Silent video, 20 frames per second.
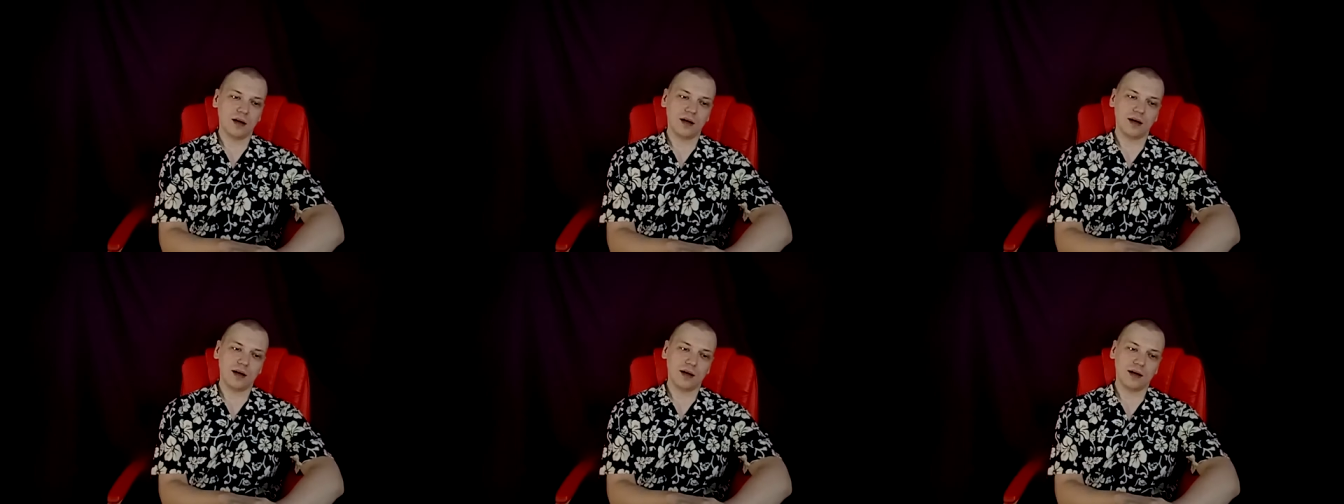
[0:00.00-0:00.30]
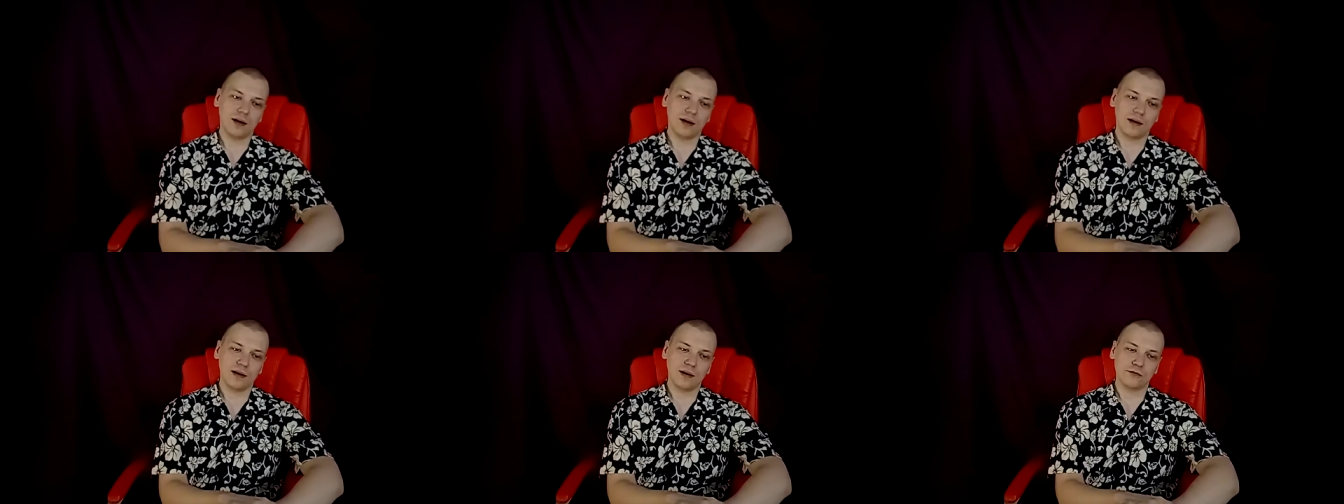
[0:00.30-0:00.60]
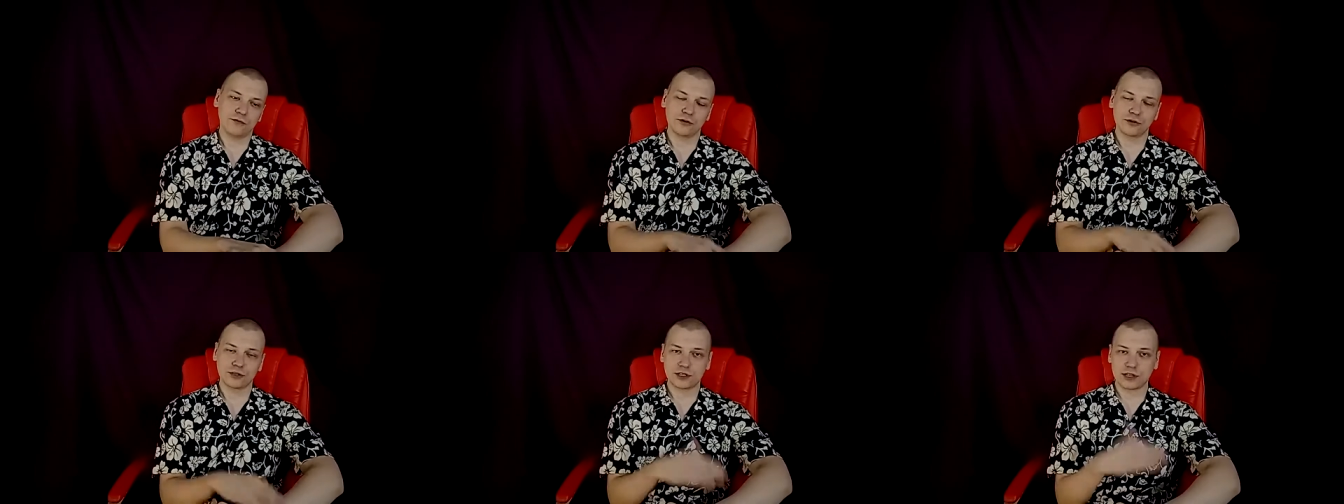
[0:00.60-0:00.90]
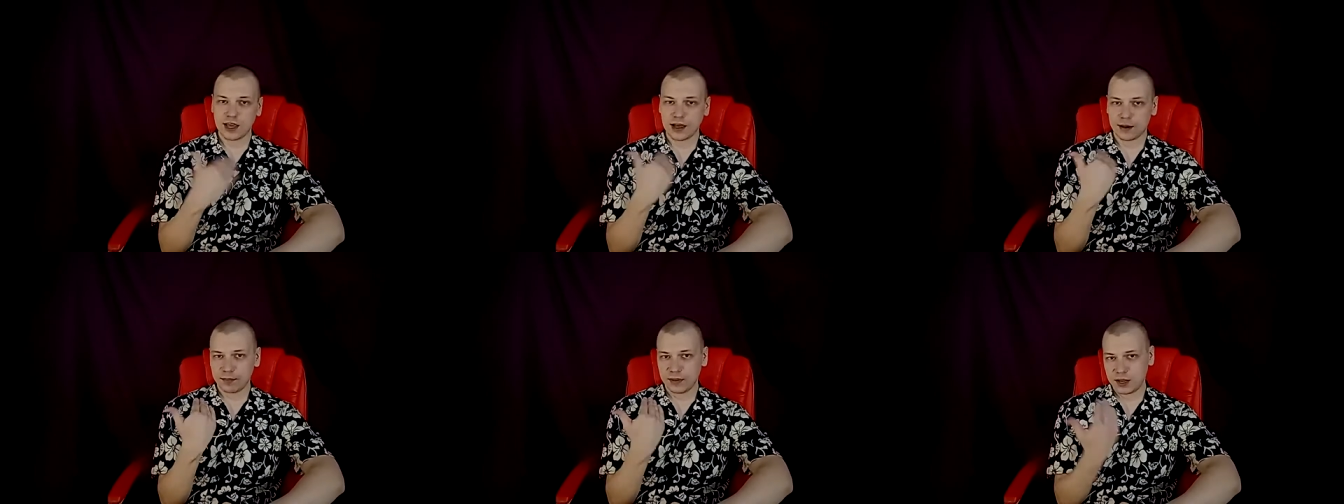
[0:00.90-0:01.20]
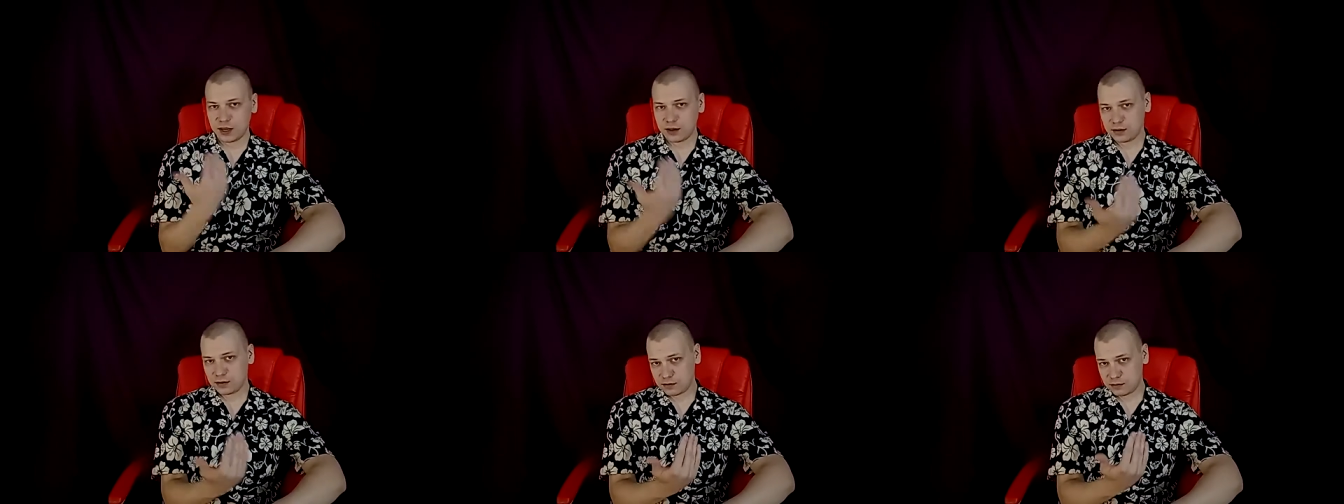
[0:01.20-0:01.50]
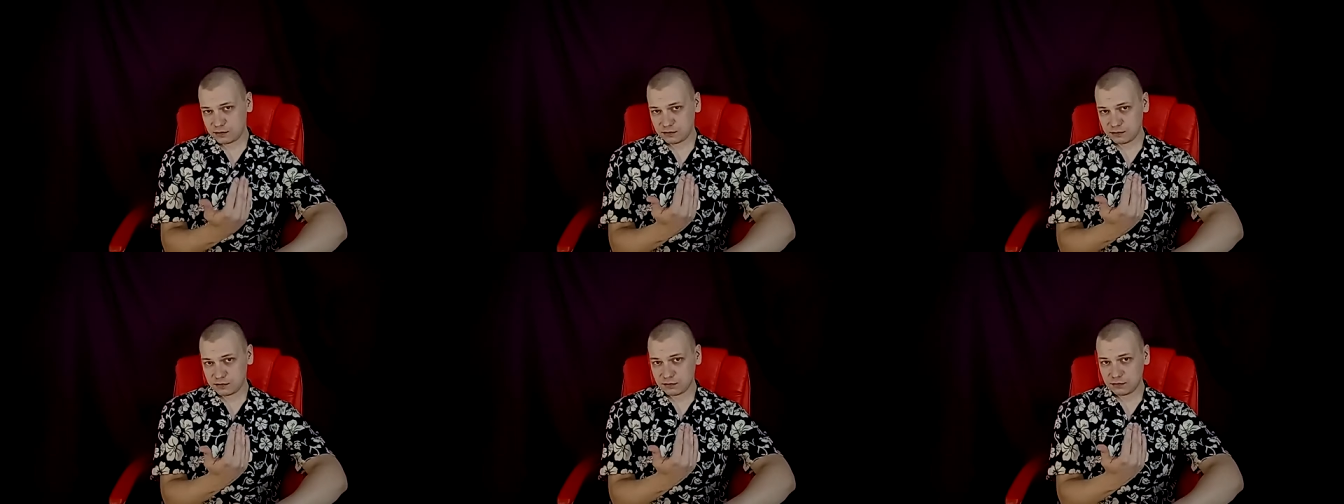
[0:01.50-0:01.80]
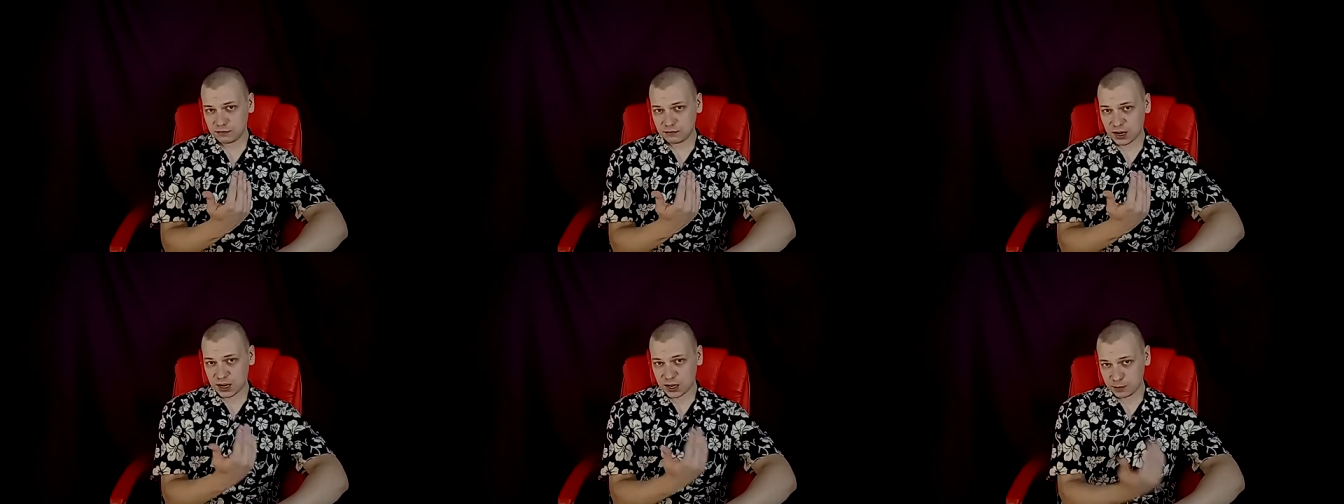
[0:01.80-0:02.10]
uh, firstly, I made
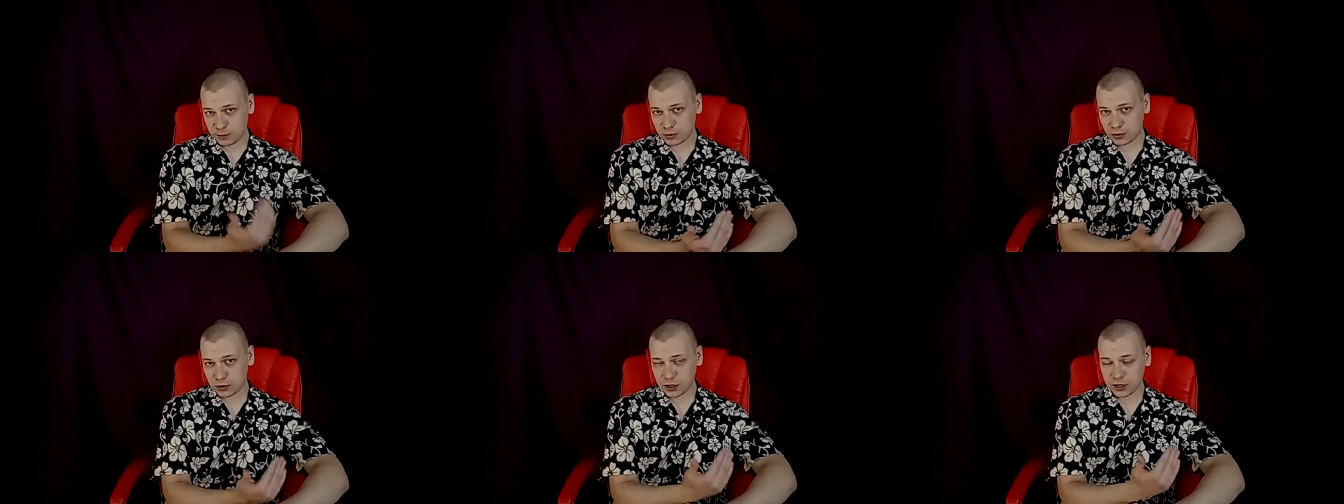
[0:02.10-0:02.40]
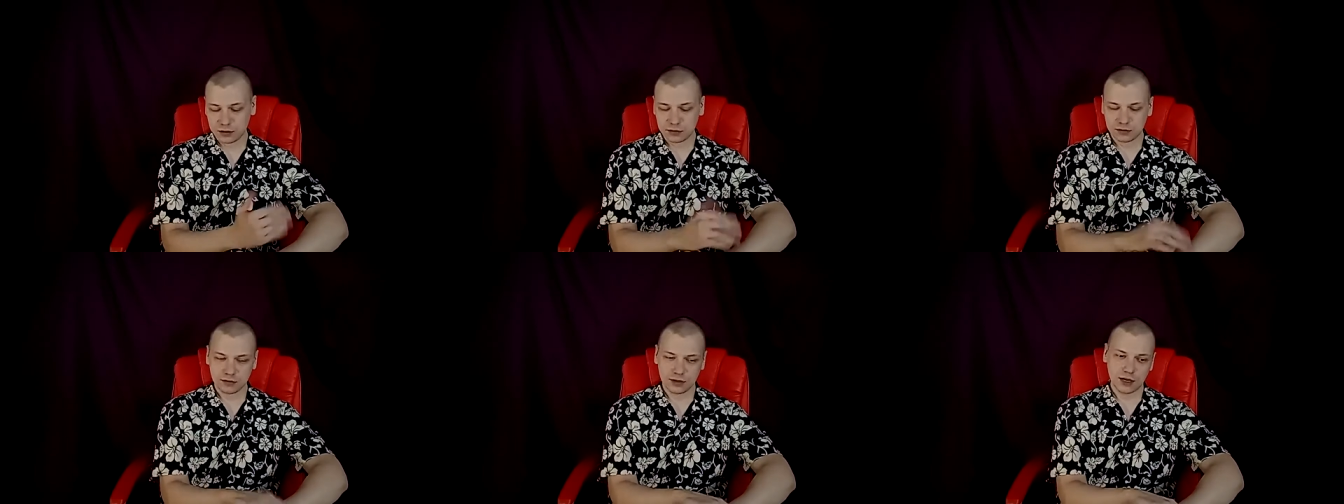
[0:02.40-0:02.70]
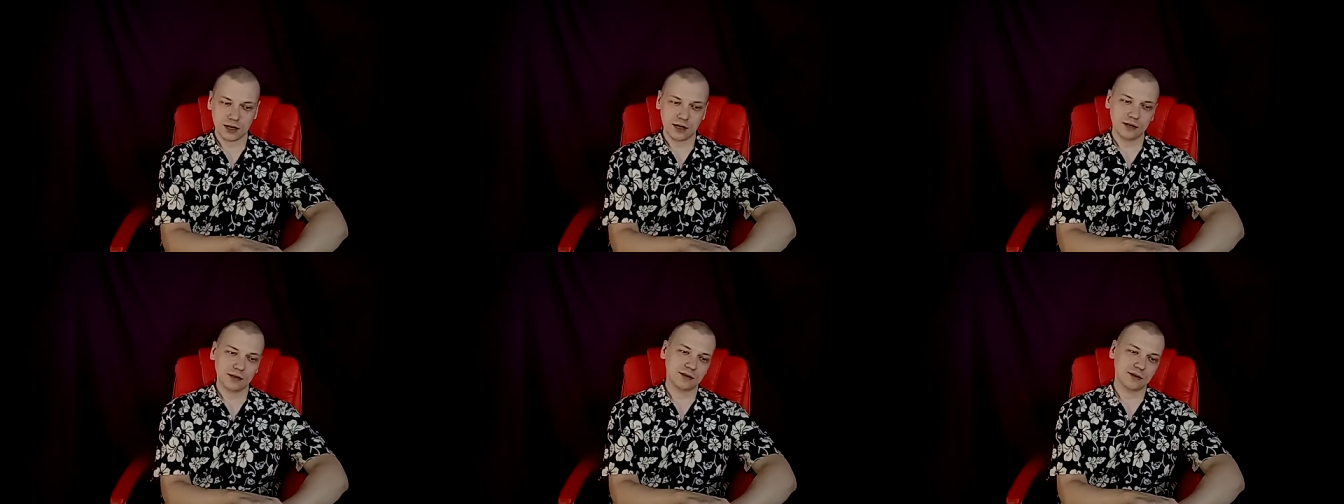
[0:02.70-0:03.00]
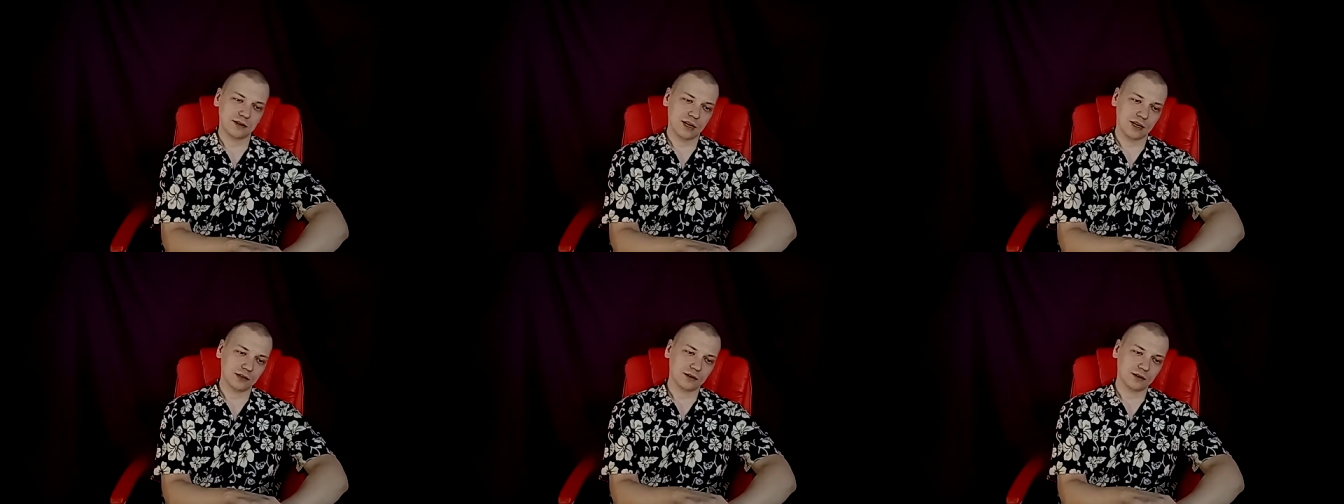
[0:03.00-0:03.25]
my point, right,